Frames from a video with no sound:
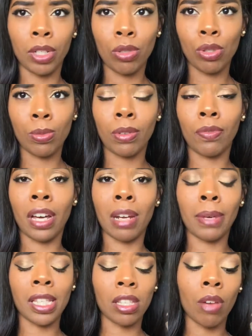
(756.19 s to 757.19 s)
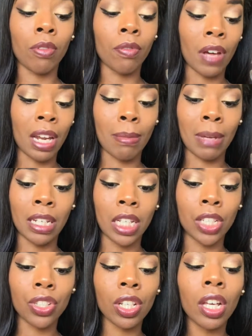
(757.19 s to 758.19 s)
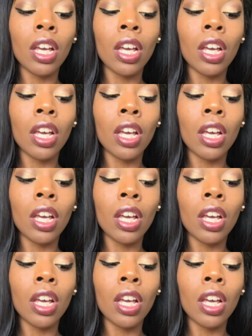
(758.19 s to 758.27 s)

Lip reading: on YouTube and finding myself and finding my niche.